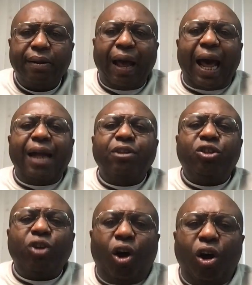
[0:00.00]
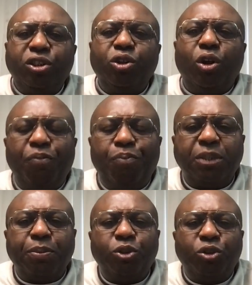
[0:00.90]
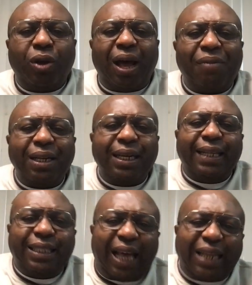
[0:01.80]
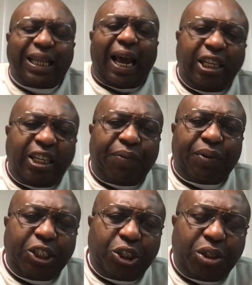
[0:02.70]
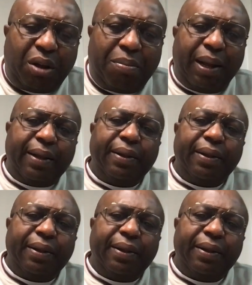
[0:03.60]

and also, if possible, should have a tax identification number,